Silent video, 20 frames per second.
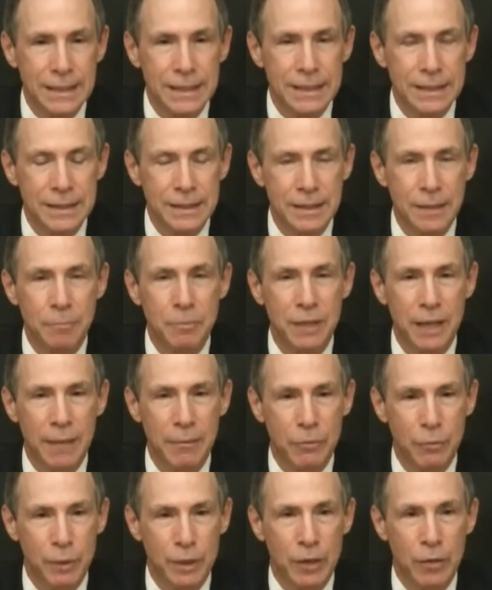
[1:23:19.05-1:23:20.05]

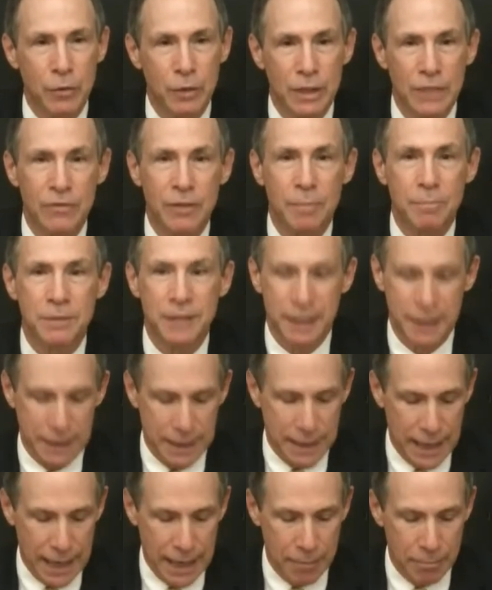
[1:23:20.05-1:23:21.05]
Sometimes we don't live up to the
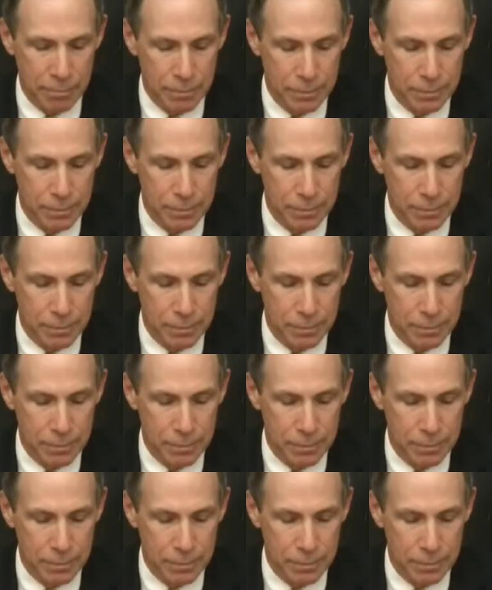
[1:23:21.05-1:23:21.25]
name.